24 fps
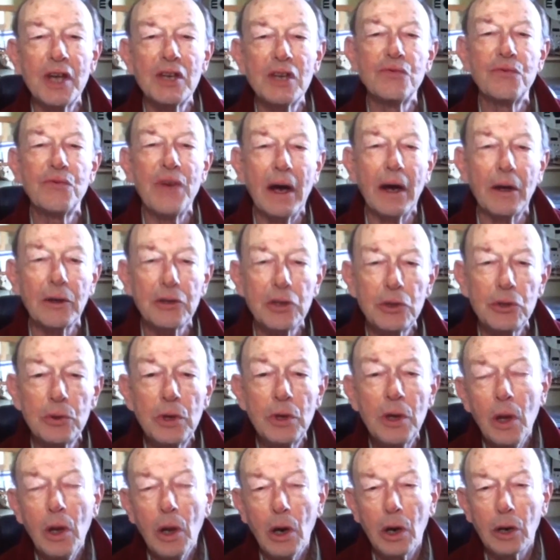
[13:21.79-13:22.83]
all
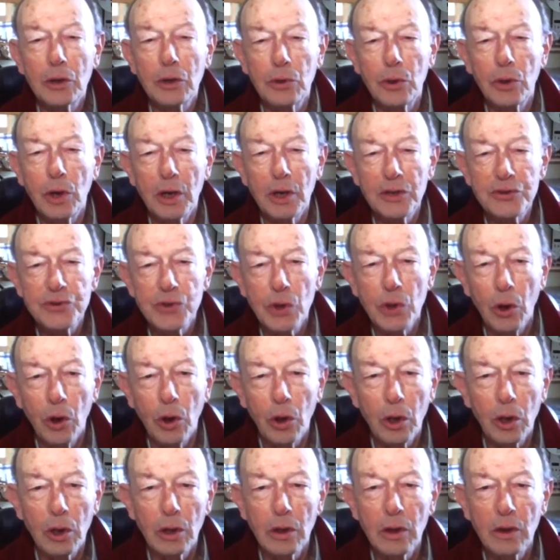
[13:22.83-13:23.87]
of the segments of our
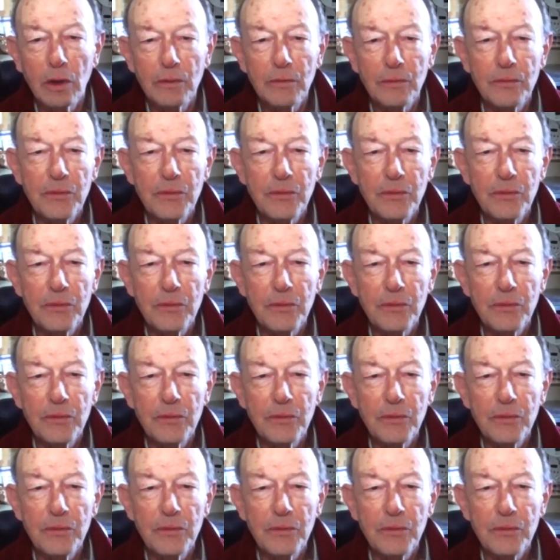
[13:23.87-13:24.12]
economy.